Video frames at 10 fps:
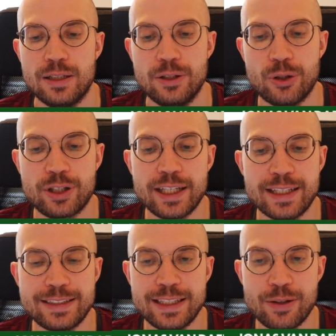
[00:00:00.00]
your king
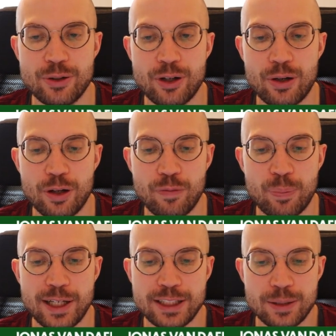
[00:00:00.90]
is here under a lot of
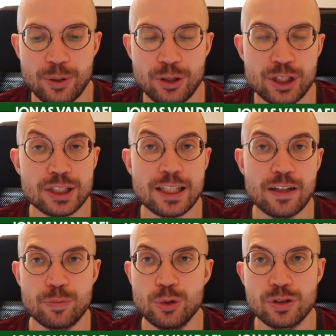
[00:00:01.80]
pressure, but you just
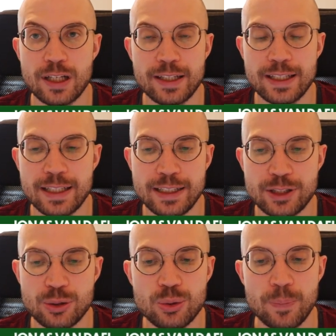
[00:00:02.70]
have moves like king
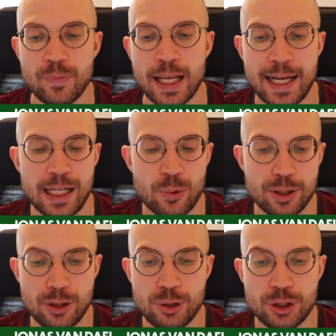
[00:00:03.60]
h2. And I
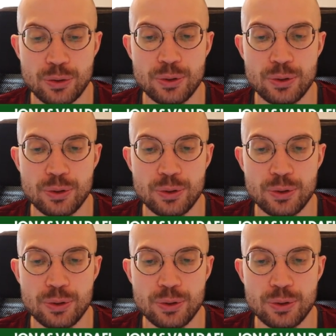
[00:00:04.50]
wanted to show